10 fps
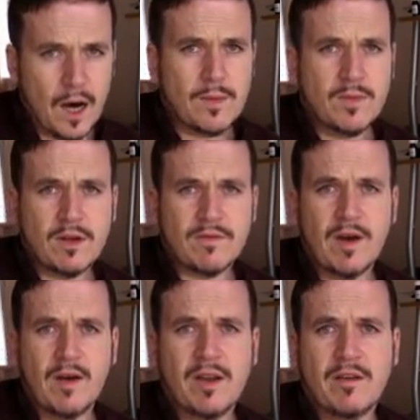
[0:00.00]
I'm not
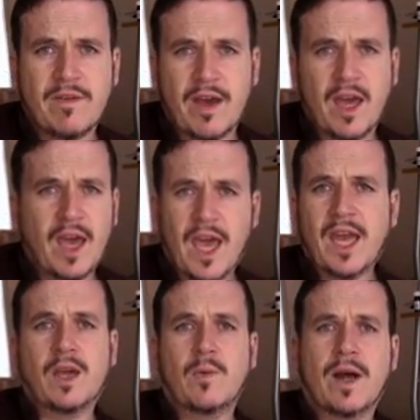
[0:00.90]
voting for
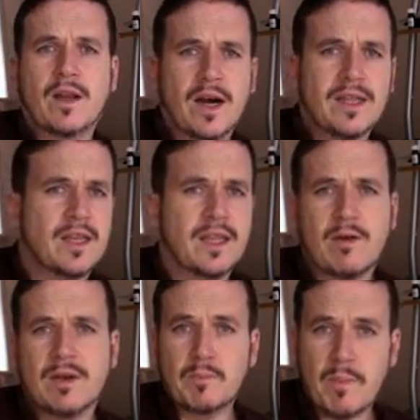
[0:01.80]
anyone. I think
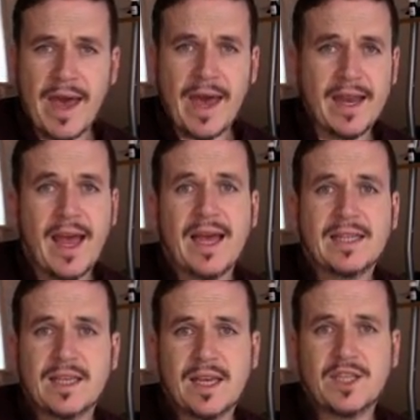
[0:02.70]
they're as bad
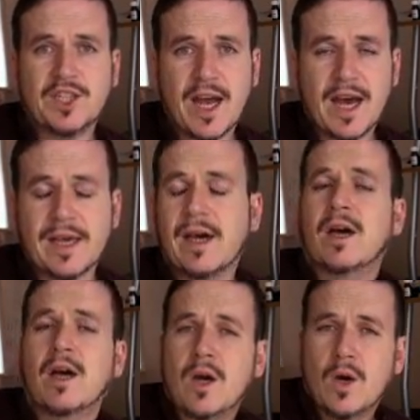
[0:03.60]
as each other.
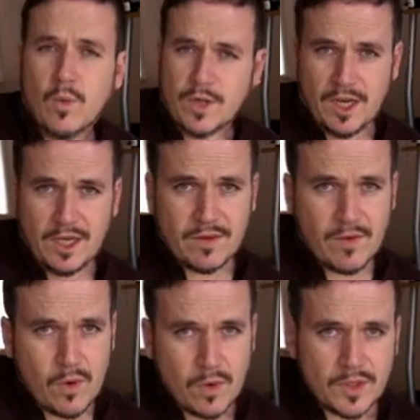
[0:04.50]
Which is,
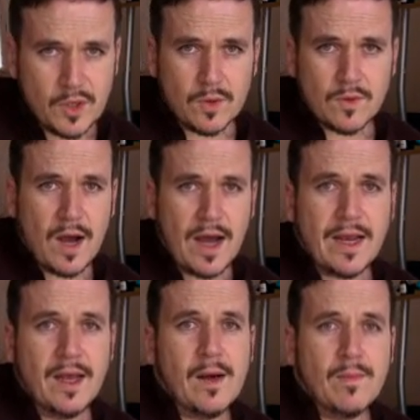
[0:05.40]
of course, you're
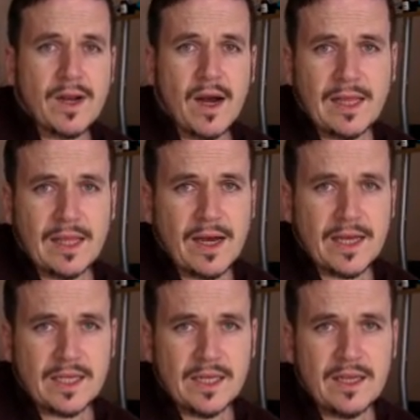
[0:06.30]
right, but I
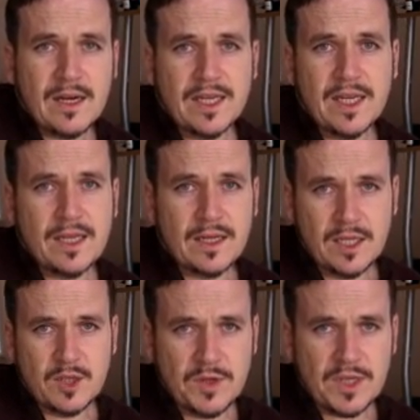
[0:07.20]
liked the idea that
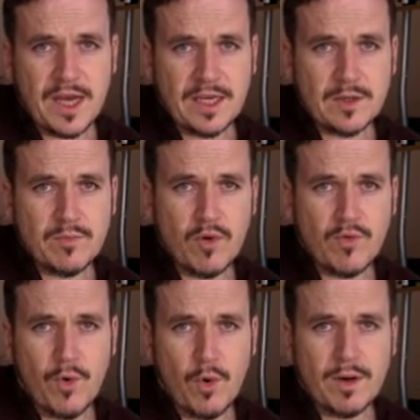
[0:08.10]
Dismutazed
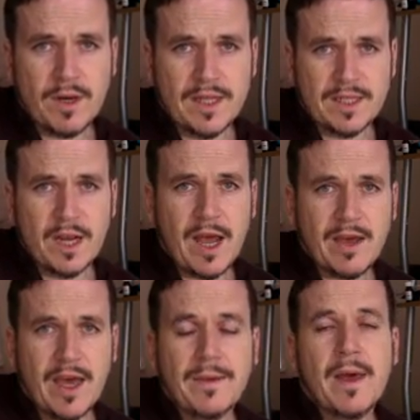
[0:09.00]
put forward. It said,
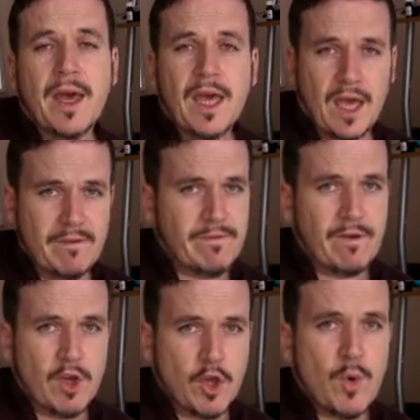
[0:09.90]
okay, if
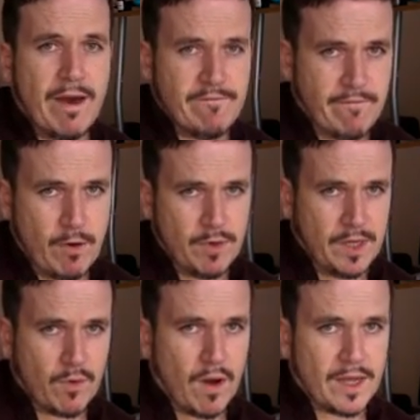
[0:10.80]
you have
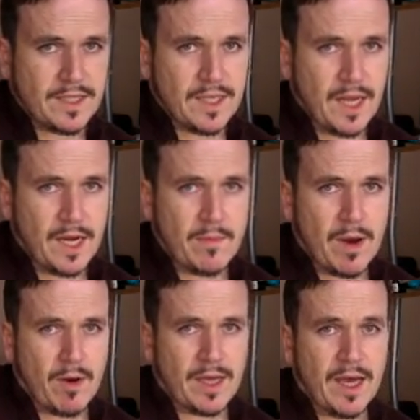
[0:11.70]
voting rights in
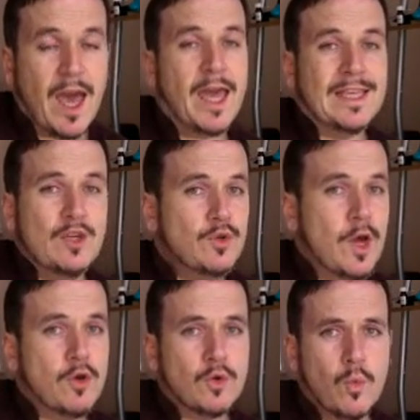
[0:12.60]
America and you
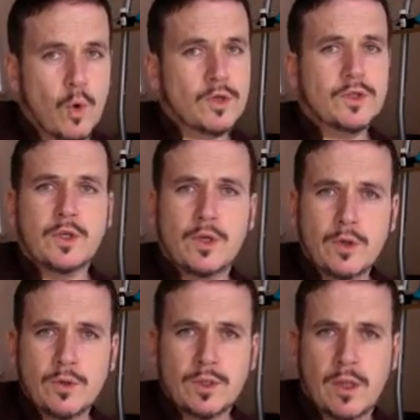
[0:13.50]
don't want to
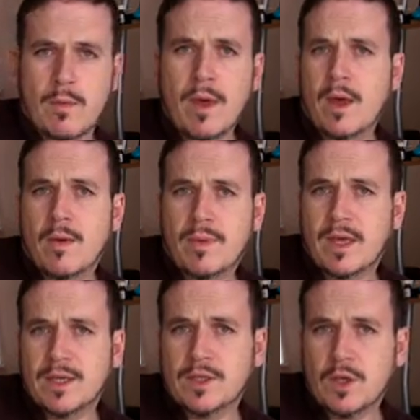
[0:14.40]
use them
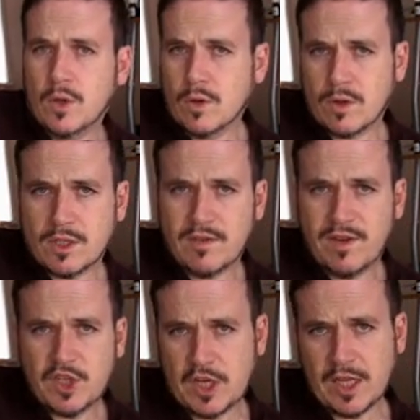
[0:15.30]
because you're not
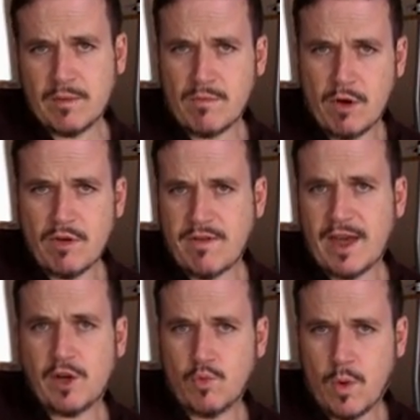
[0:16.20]
sufficiently
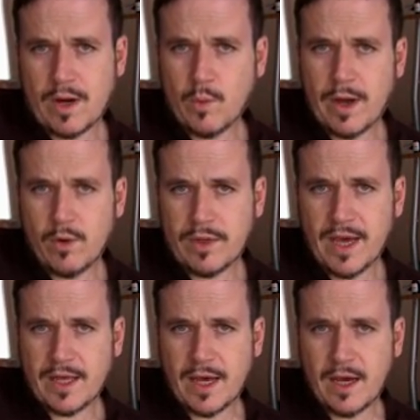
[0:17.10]
motivated one way or the
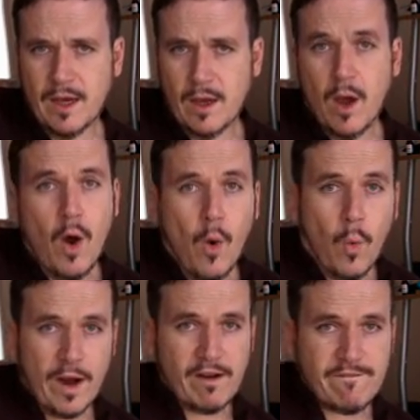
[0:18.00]
other,
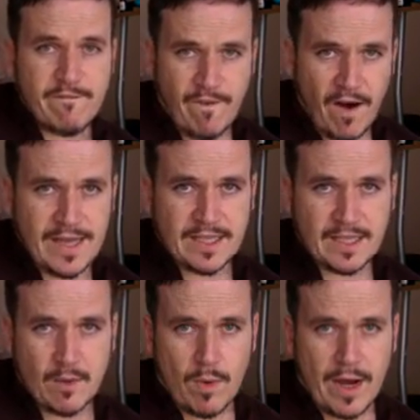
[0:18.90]
why not find
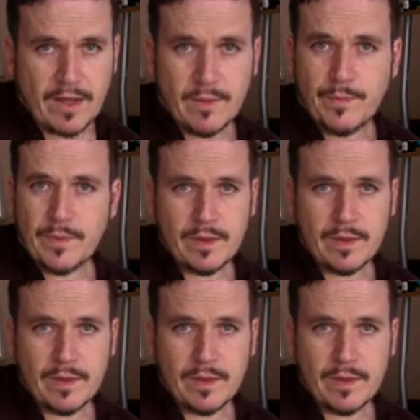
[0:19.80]
someone,